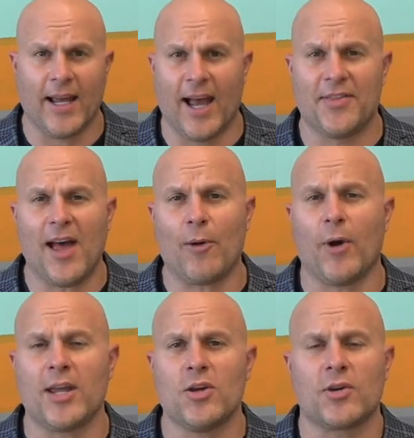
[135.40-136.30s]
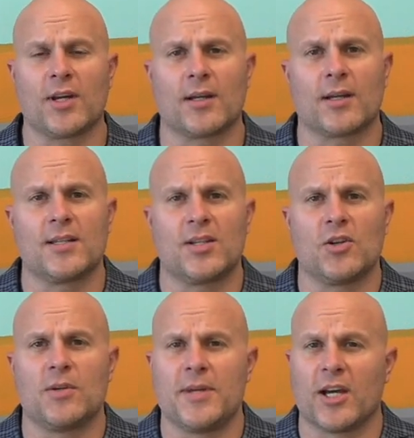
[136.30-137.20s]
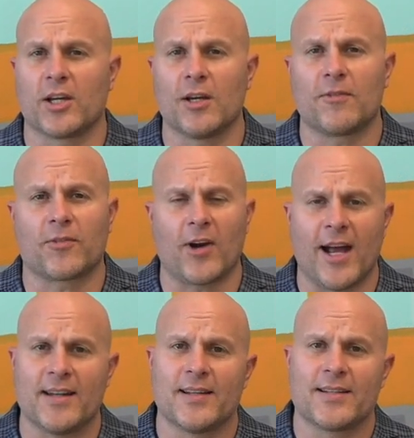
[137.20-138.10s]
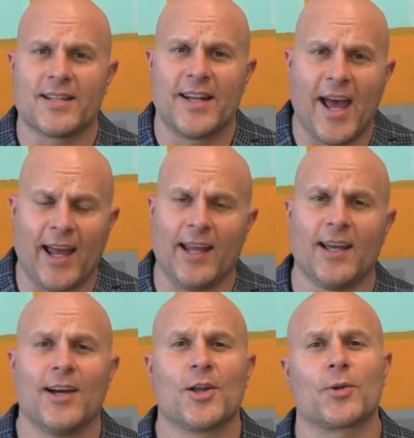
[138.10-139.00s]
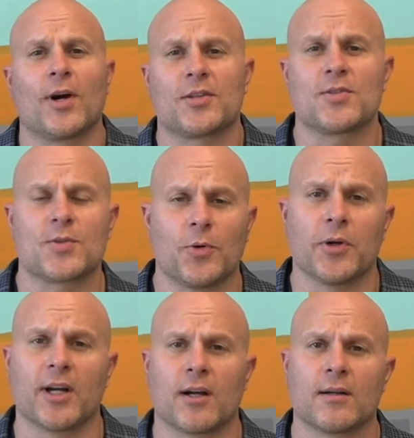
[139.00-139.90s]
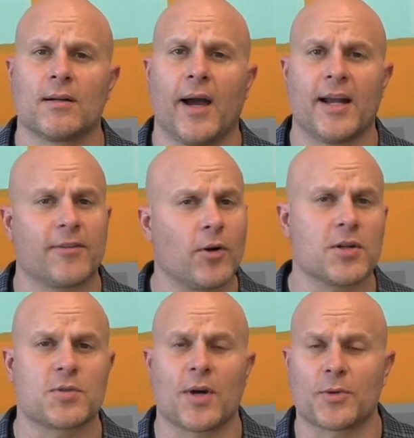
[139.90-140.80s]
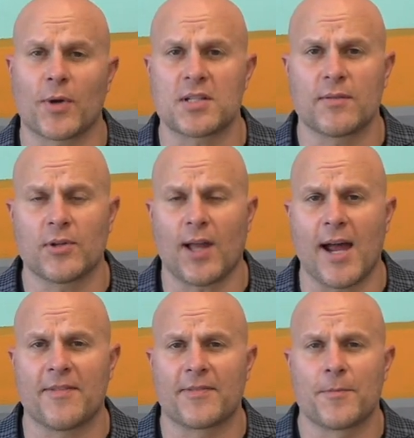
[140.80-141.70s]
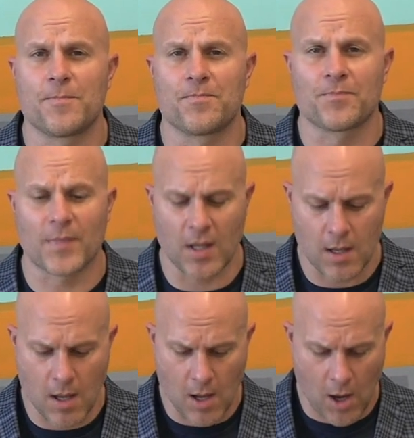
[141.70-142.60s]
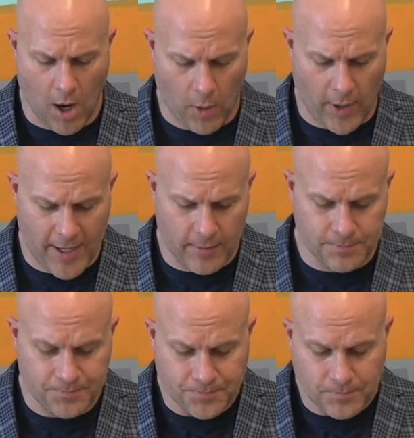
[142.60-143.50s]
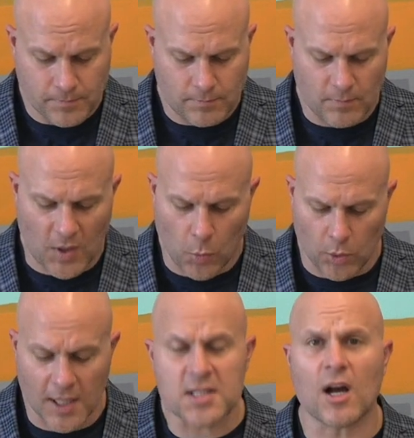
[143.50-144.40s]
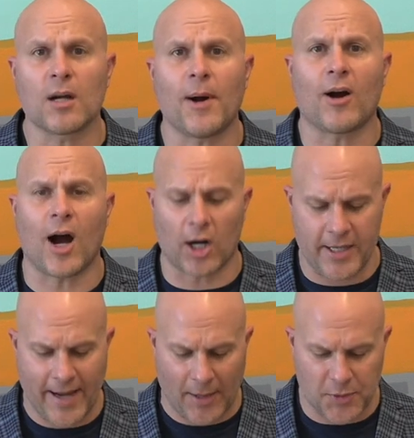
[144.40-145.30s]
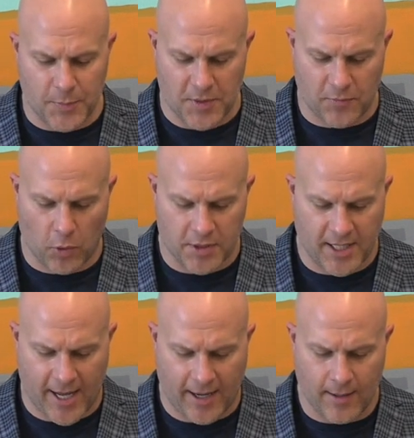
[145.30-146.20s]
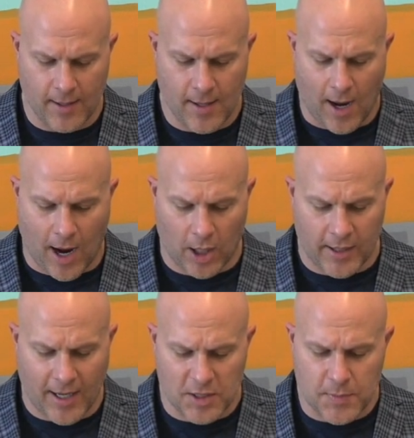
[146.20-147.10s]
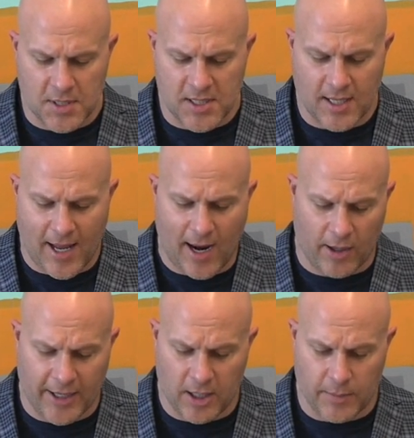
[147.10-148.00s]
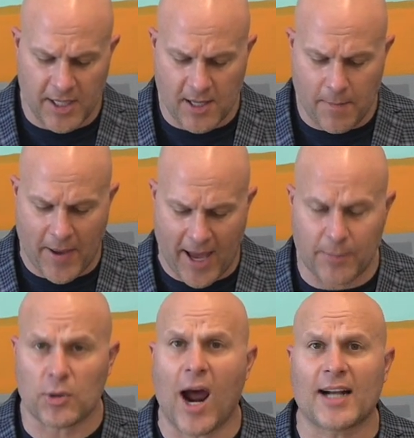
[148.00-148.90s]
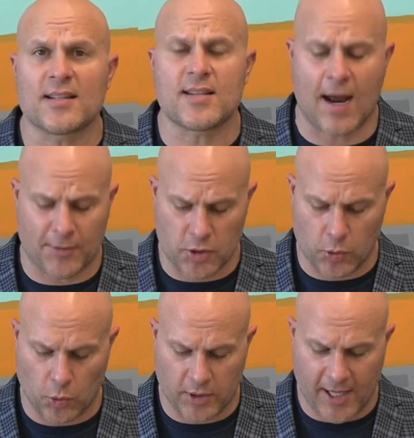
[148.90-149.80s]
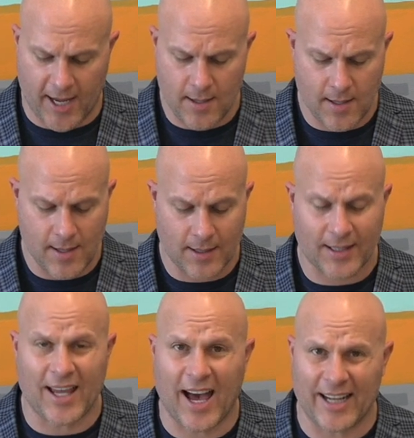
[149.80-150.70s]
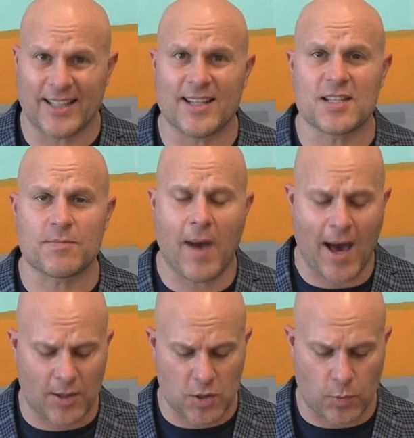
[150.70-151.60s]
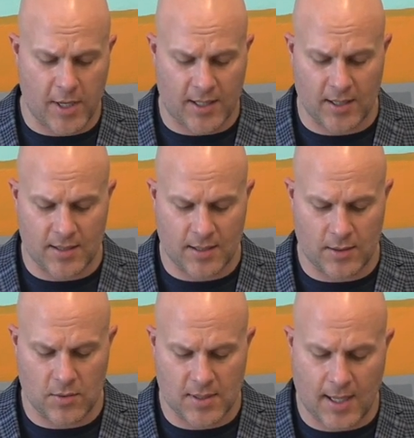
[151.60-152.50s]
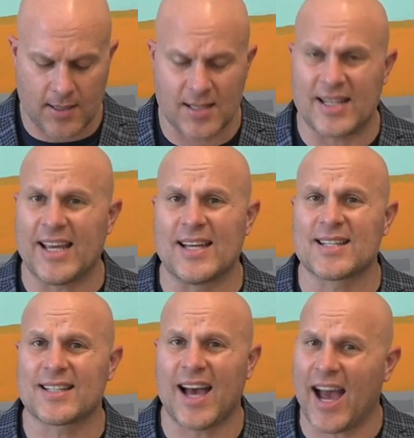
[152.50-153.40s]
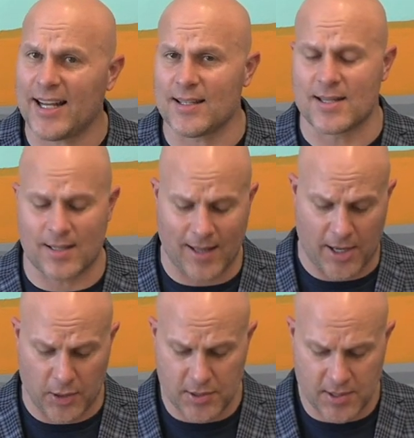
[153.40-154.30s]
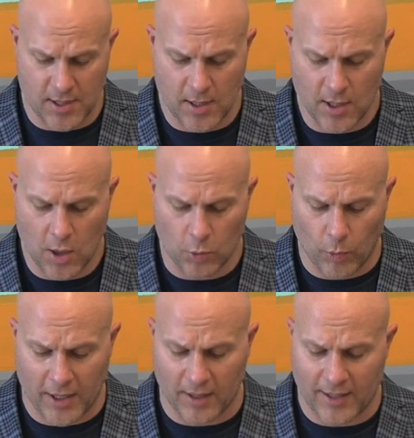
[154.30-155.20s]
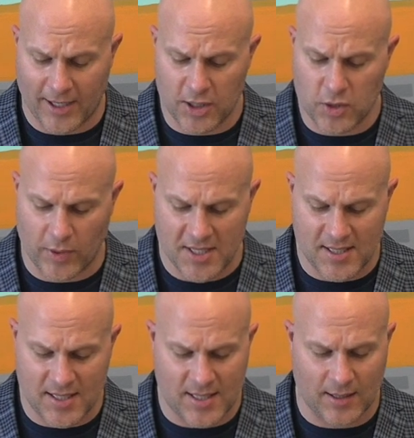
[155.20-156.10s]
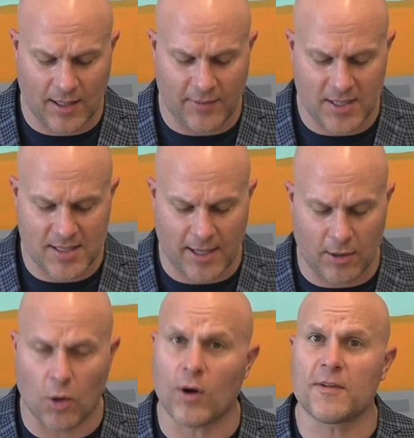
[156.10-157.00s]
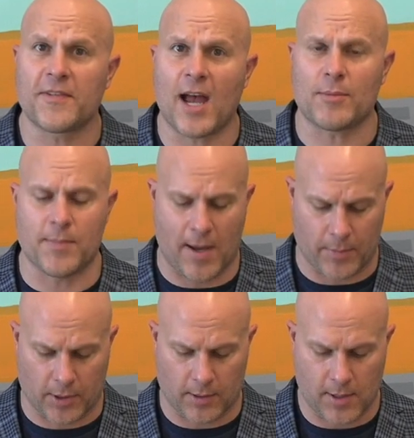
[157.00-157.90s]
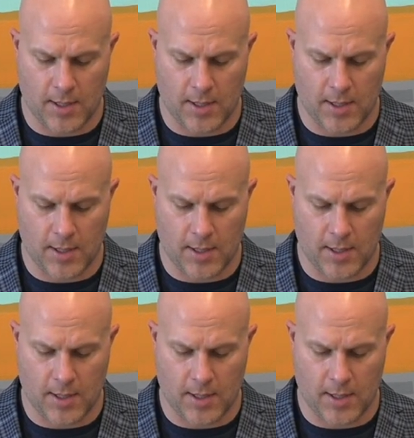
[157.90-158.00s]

And that way you can continue to be a good friend today, throughout the school year, and of course throughout the rest of your life. All right, well, let's talk about our announcements for today. Our announcements today are intermediate band practice after school today. Kindness Matters Week continues on. Today is kindness letters. Write a letter to an assisted living center or a family member.